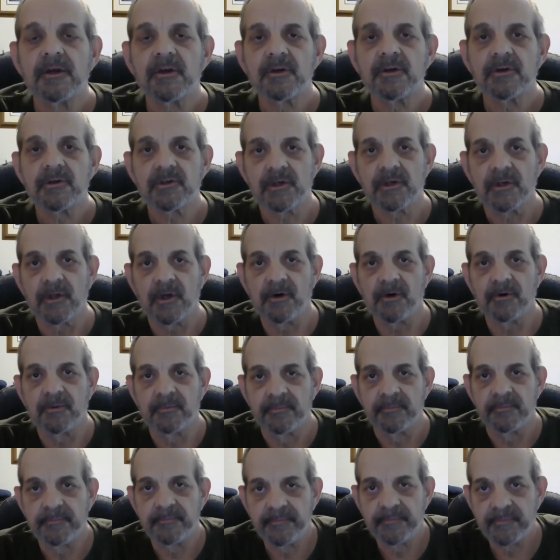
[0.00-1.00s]

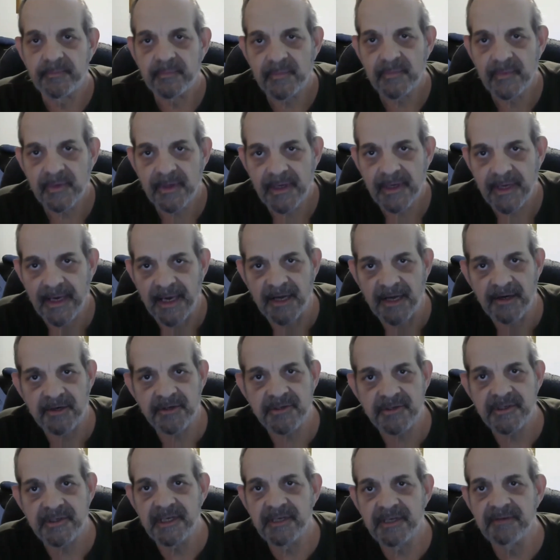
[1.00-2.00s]
Shalom, Cantor
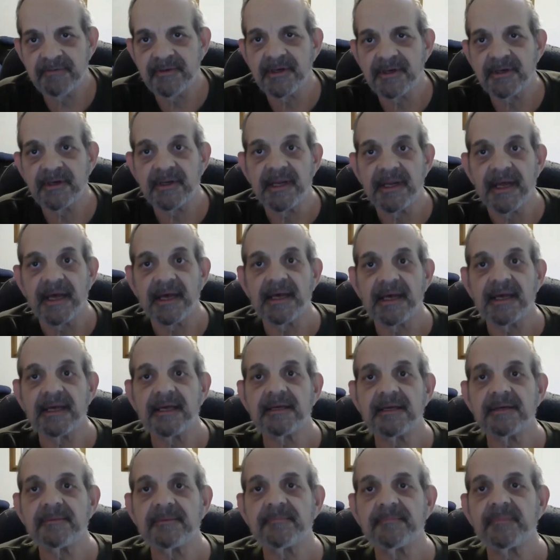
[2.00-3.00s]
Steve here
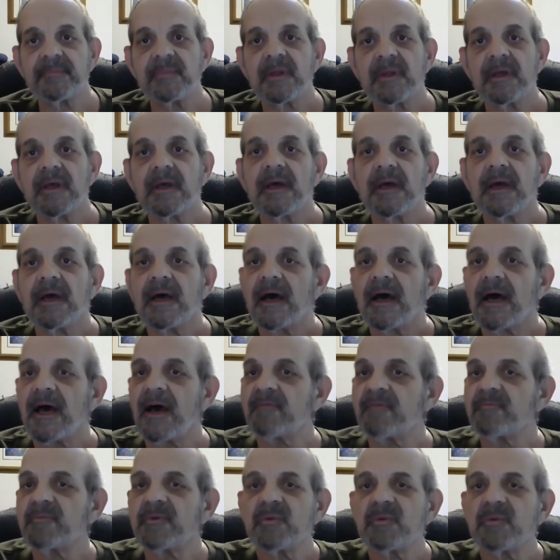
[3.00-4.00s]
today.
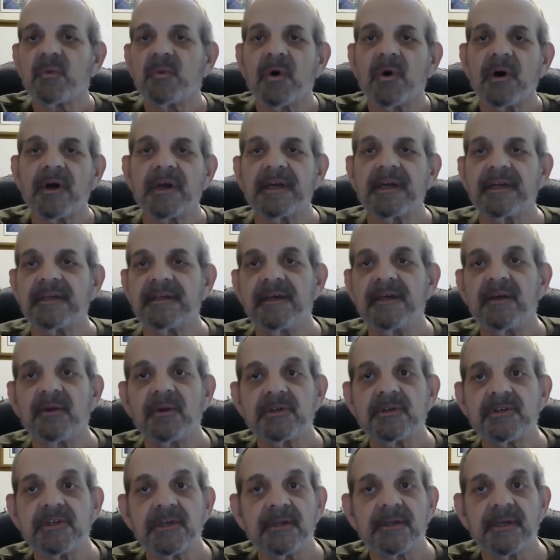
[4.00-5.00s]
I've been working
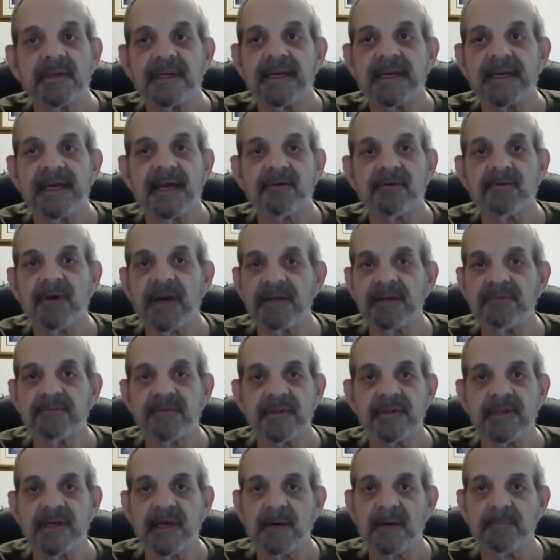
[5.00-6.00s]
diligently to get ready for
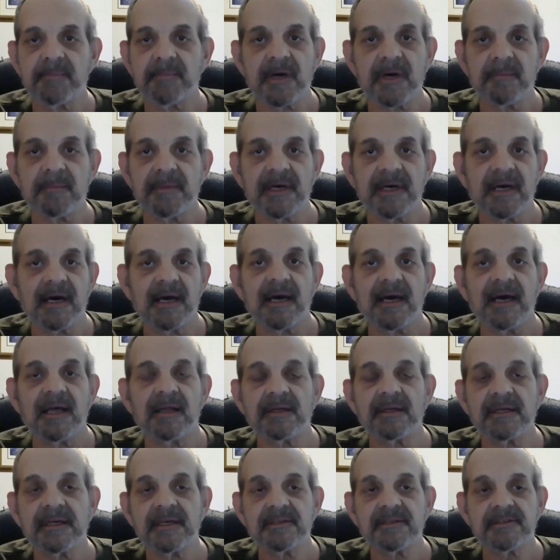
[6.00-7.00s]
the upcoming high
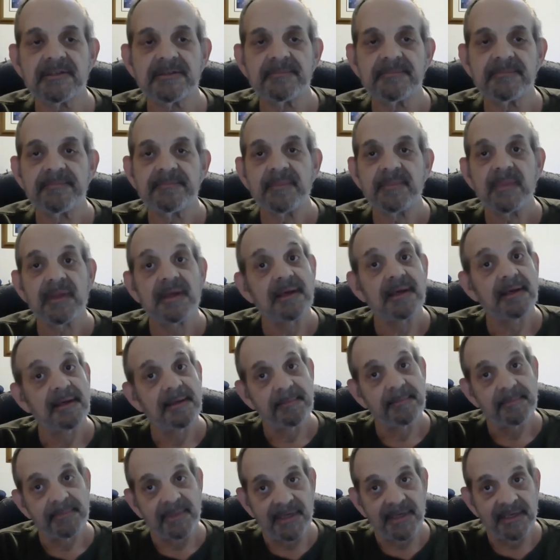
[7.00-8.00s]
holidays,
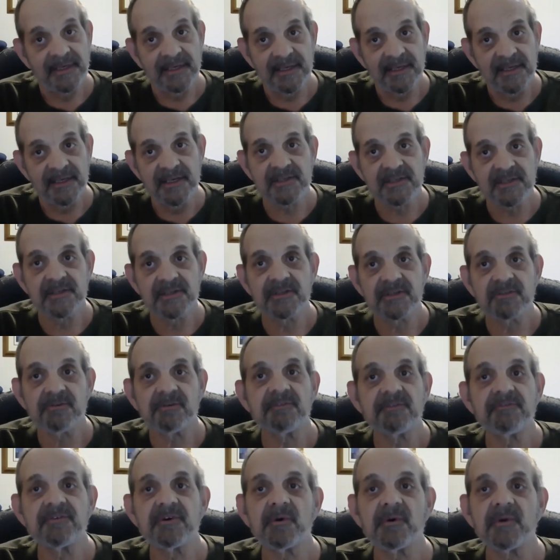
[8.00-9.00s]
but in addition to
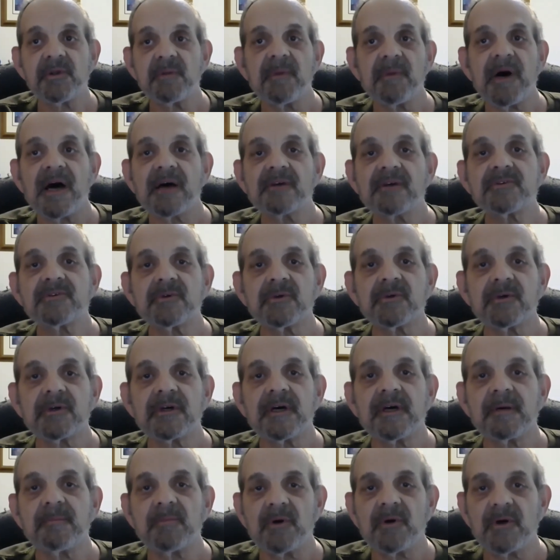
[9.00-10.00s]
reviewing the Machzor,
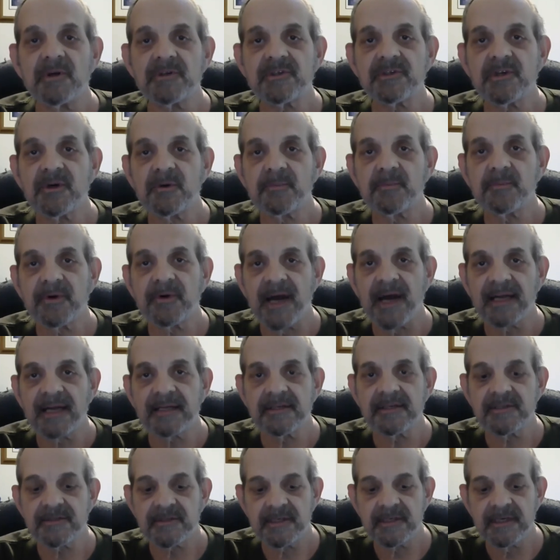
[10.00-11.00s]
I'm also
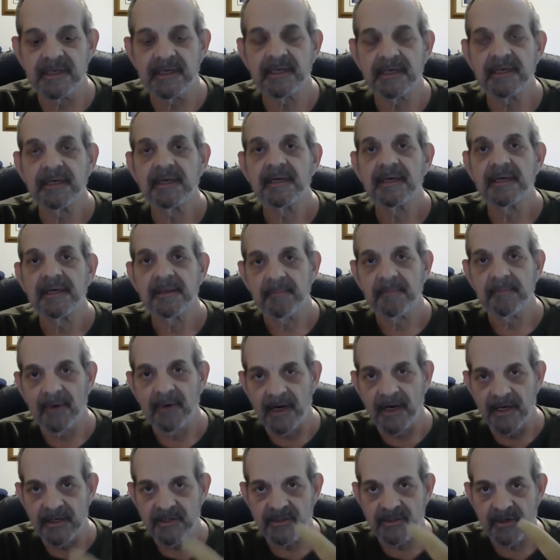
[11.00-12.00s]
practicing
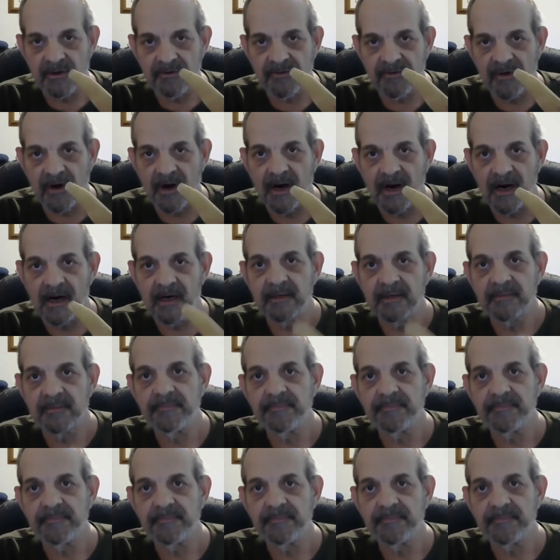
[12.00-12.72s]
my Shofar